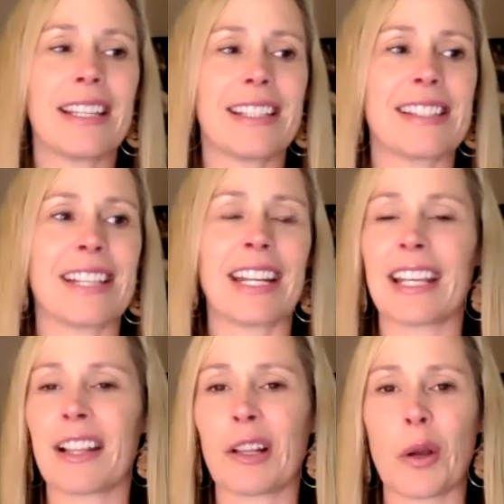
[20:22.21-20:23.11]
sitting
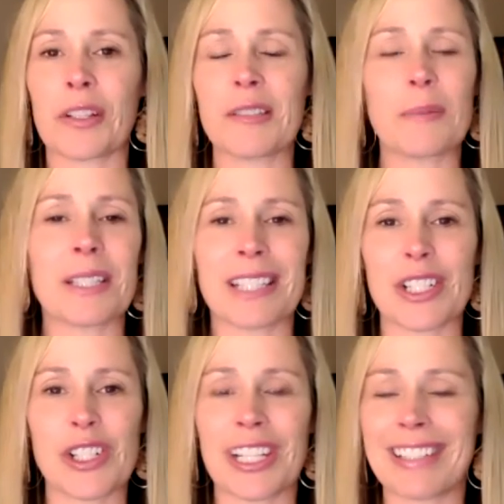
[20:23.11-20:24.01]
in the lotus
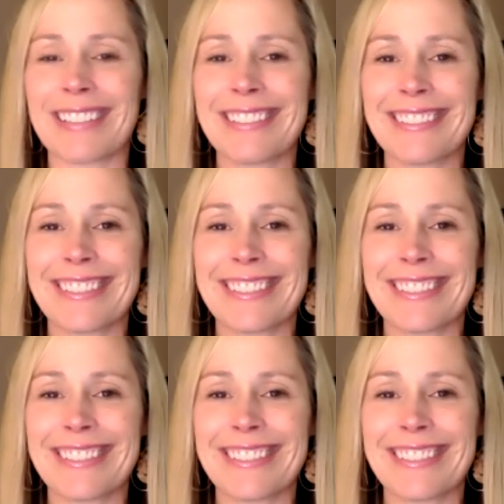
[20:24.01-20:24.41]
position.